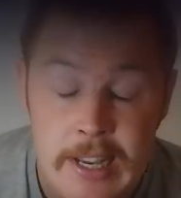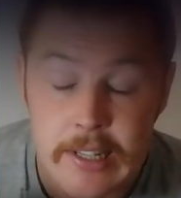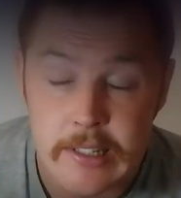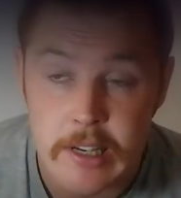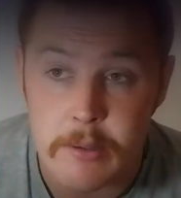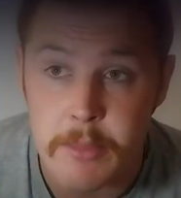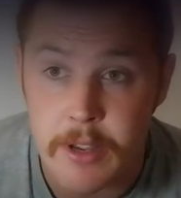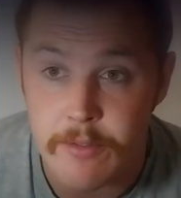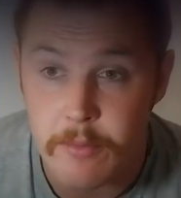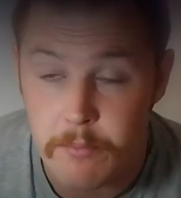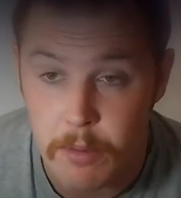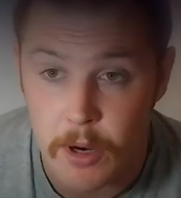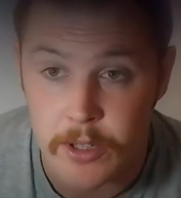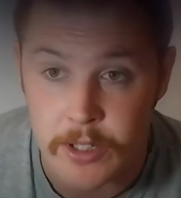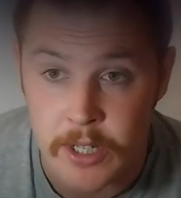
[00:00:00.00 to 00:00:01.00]
Some even
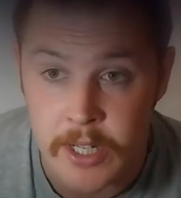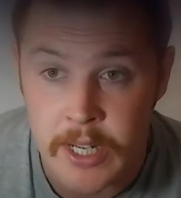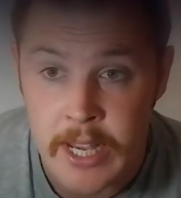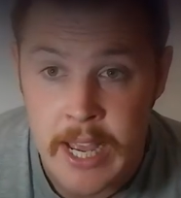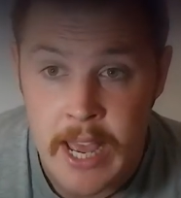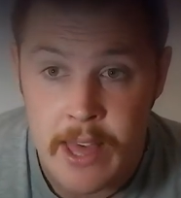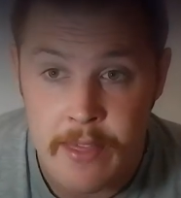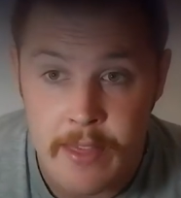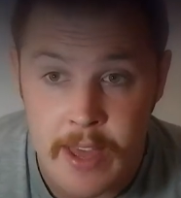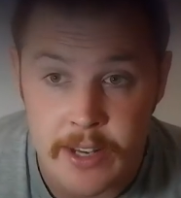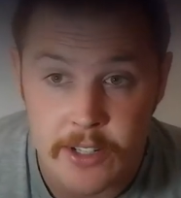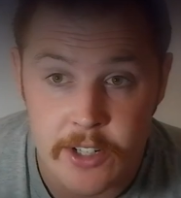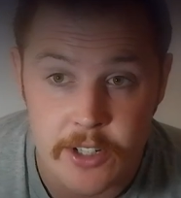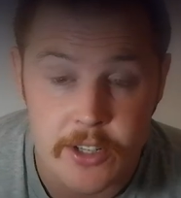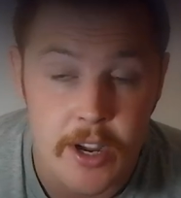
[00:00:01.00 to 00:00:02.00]
posit that
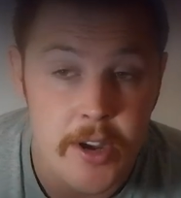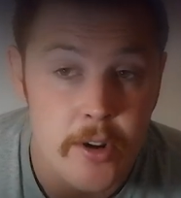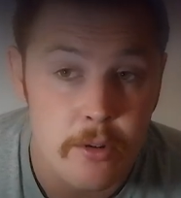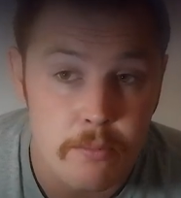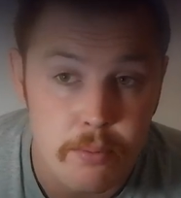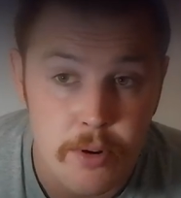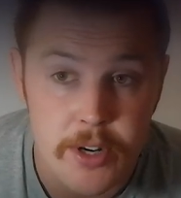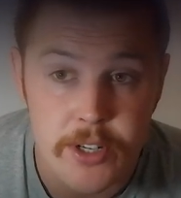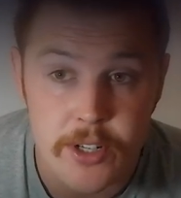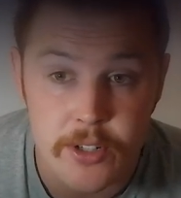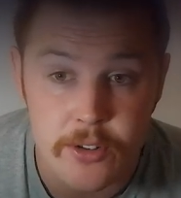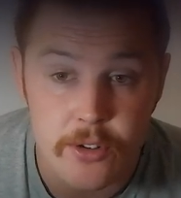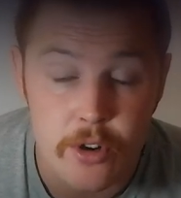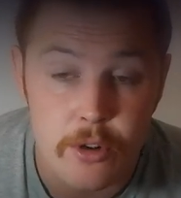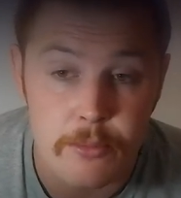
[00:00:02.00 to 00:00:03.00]
societal
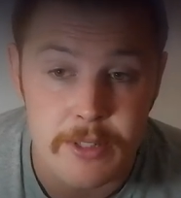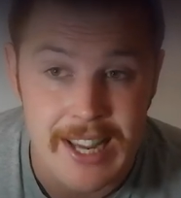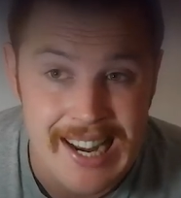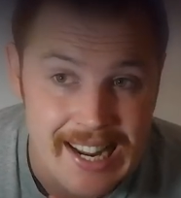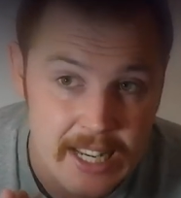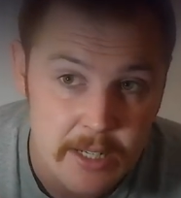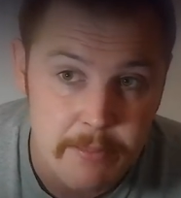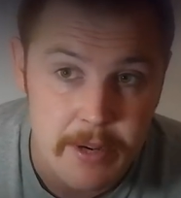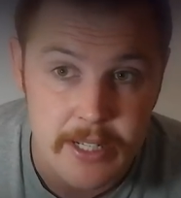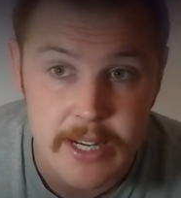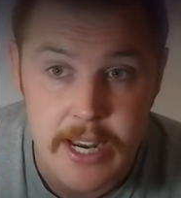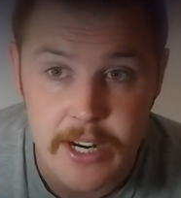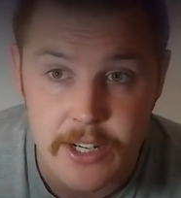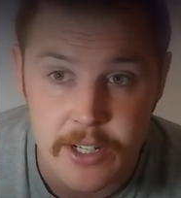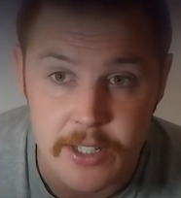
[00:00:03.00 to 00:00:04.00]
pressures, norms, and
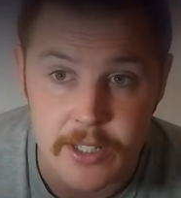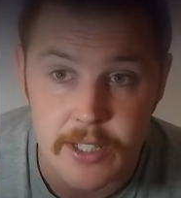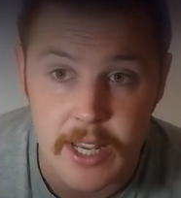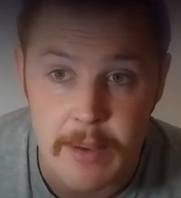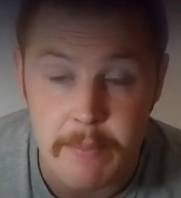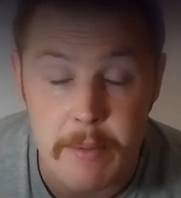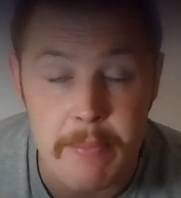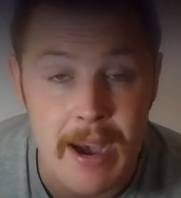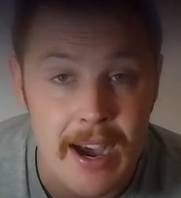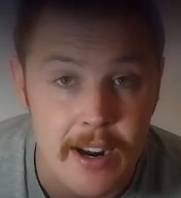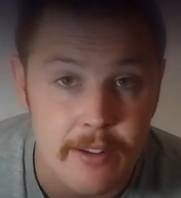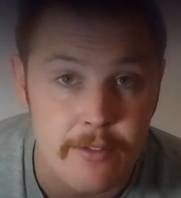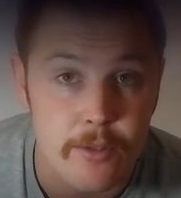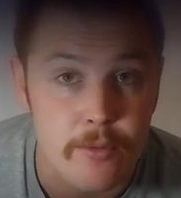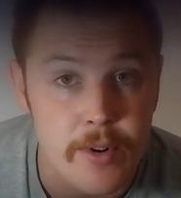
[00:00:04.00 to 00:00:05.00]
expectations can be part
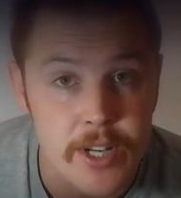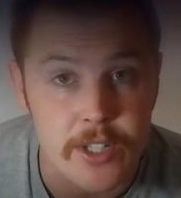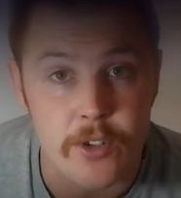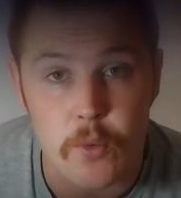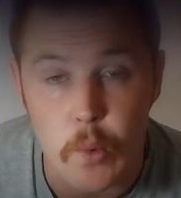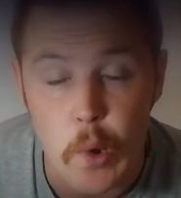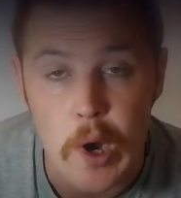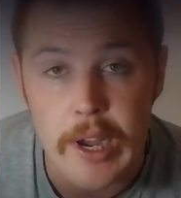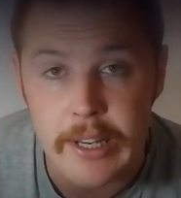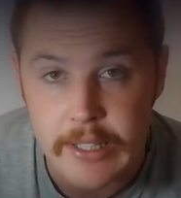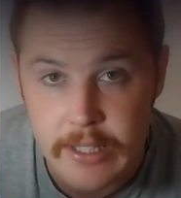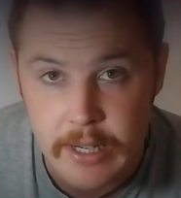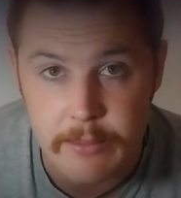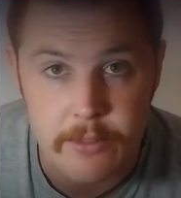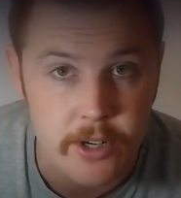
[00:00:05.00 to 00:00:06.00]
of the reason why
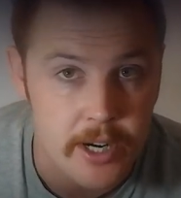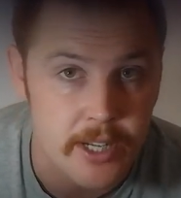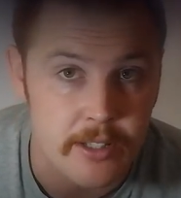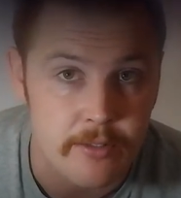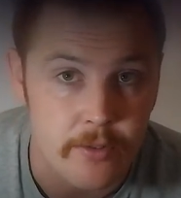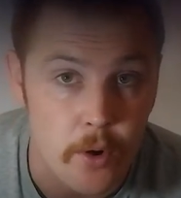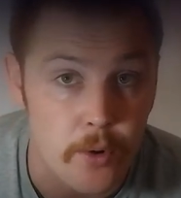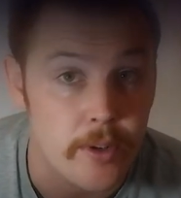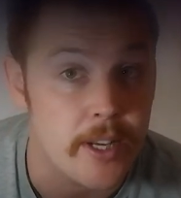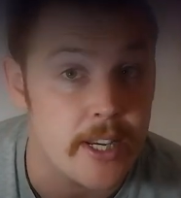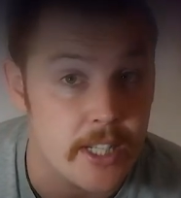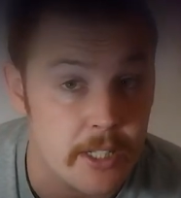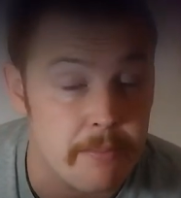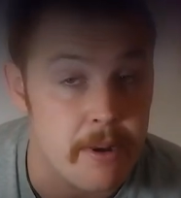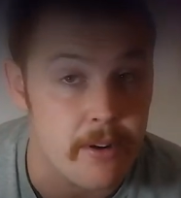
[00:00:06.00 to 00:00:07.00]
some trans folk
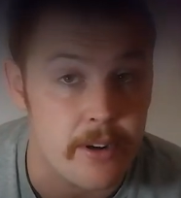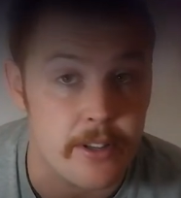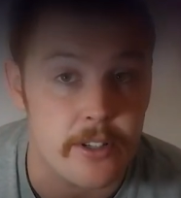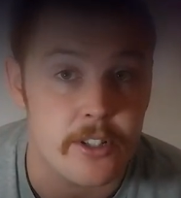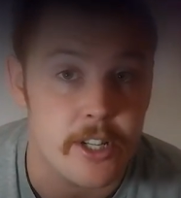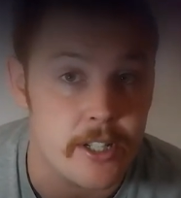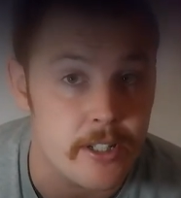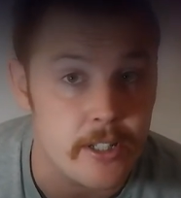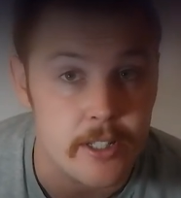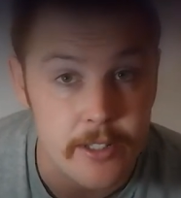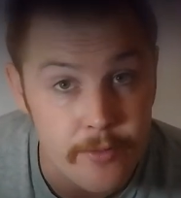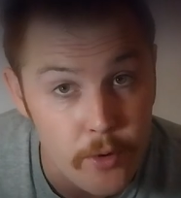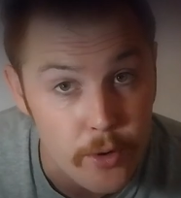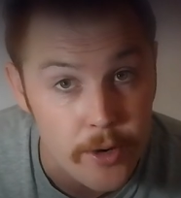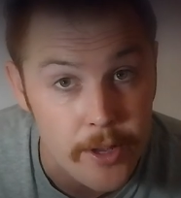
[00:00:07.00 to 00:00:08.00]
experience gender
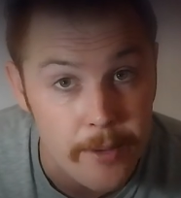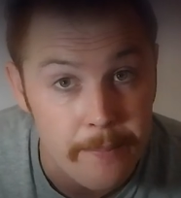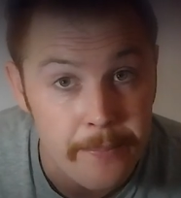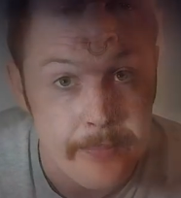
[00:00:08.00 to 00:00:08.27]
dysphoria.